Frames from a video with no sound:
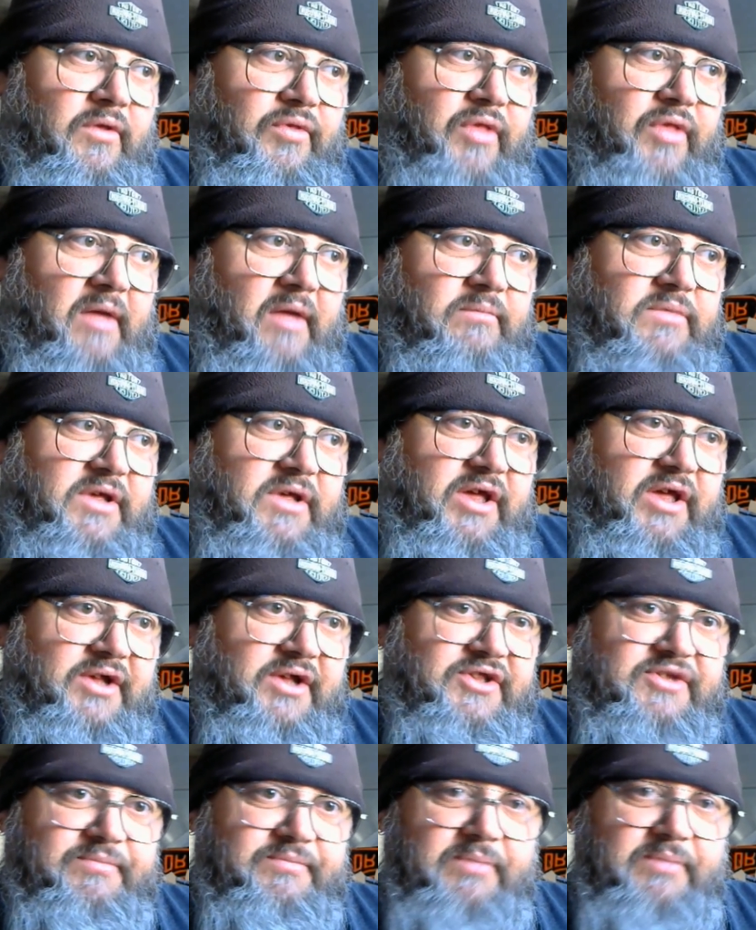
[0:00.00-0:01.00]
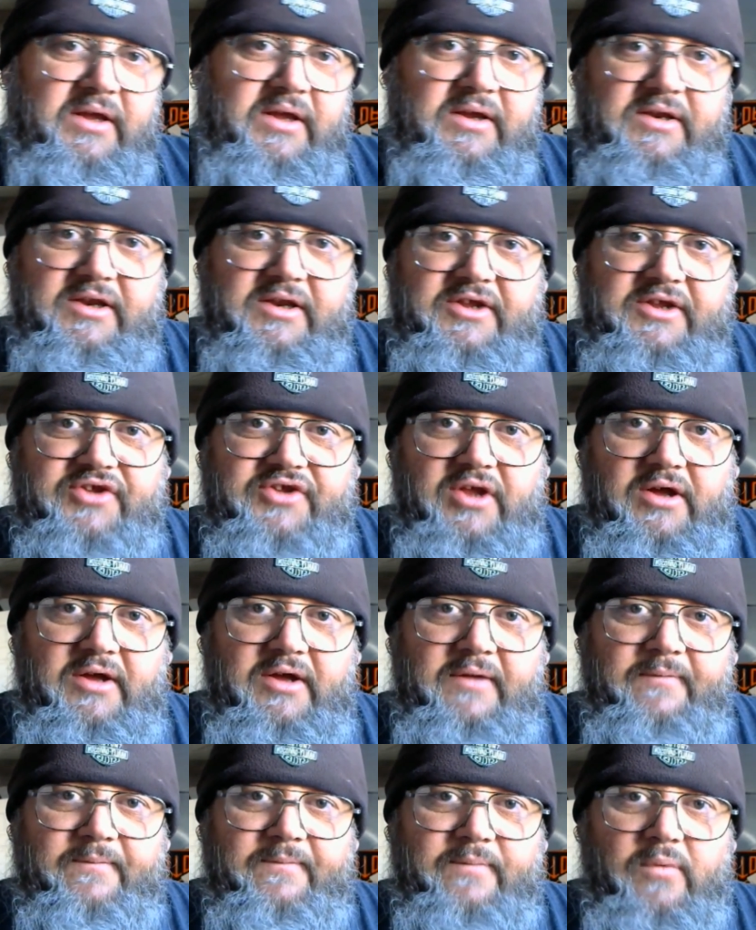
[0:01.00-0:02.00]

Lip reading: them kits being designed